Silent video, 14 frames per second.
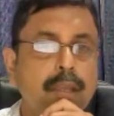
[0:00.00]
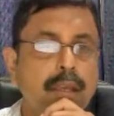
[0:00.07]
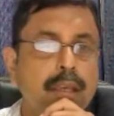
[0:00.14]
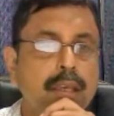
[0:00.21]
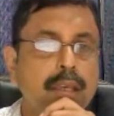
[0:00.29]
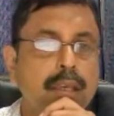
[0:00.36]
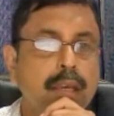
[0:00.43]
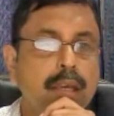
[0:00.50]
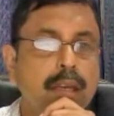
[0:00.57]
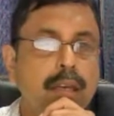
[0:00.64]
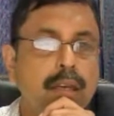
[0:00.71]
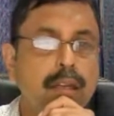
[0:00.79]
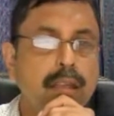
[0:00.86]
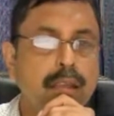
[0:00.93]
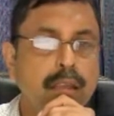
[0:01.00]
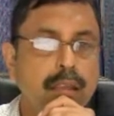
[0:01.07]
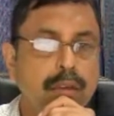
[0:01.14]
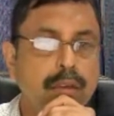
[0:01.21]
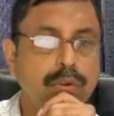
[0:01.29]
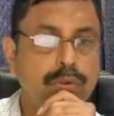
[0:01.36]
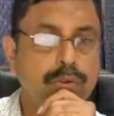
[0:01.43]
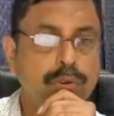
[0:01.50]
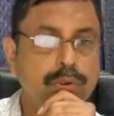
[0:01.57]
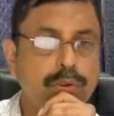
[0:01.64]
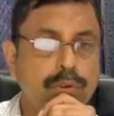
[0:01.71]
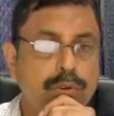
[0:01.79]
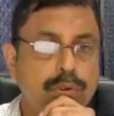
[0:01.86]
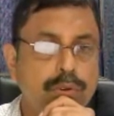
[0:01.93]
here you do
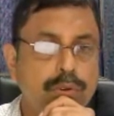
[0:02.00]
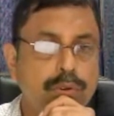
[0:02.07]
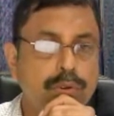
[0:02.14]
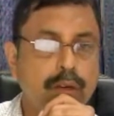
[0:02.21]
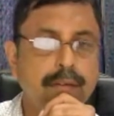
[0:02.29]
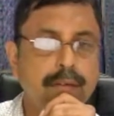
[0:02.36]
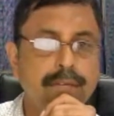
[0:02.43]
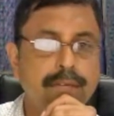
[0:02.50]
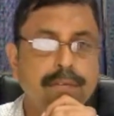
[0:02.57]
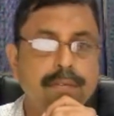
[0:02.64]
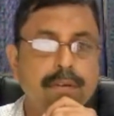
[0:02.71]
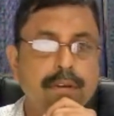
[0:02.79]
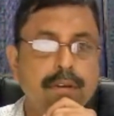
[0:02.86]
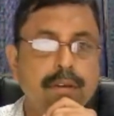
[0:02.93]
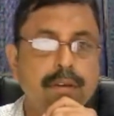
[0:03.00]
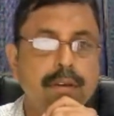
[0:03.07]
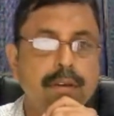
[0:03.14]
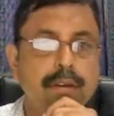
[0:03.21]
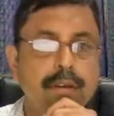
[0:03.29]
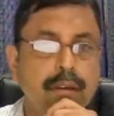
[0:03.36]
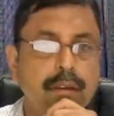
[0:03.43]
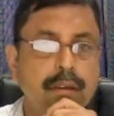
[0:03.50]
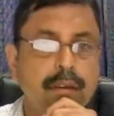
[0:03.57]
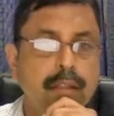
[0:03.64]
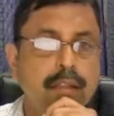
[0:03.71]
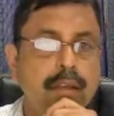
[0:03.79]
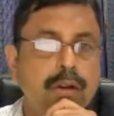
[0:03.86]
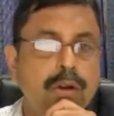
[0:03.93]
not have
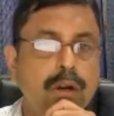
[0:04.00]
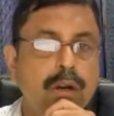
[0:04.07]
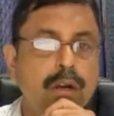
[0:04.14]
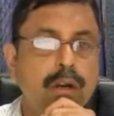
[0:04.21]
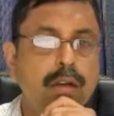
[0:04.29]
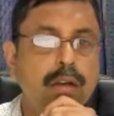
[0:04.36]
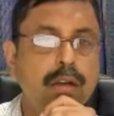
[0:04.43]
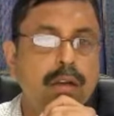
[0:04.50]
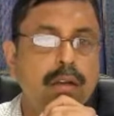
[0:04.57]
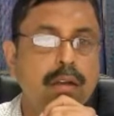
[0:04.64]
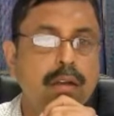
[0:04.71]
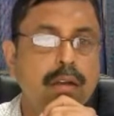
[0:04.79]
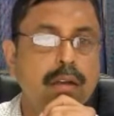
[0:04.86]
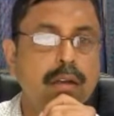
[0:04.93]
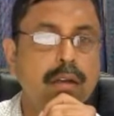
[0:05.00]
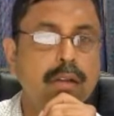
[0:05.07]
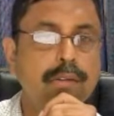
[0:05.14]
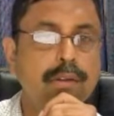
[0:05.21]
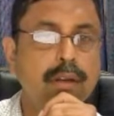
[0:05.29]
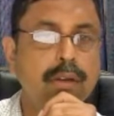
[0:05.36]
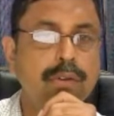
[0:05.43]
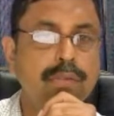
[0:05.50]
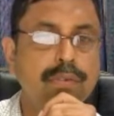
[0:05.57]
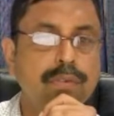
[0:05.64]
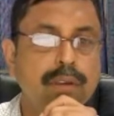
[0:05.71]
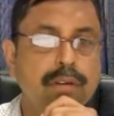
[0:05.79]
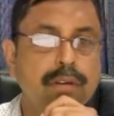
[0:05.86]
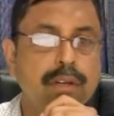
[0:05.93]
anything called distillate to feed
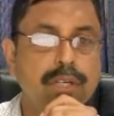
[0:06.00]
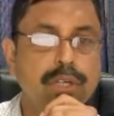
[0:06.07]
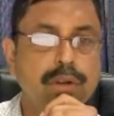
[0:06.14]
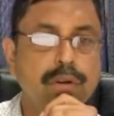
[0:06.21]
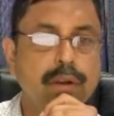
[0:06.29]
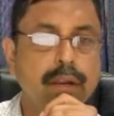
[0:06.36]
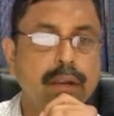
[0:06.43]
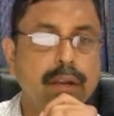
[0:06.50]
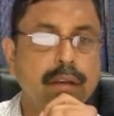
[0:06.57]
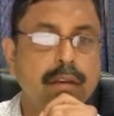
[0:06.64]
ratio and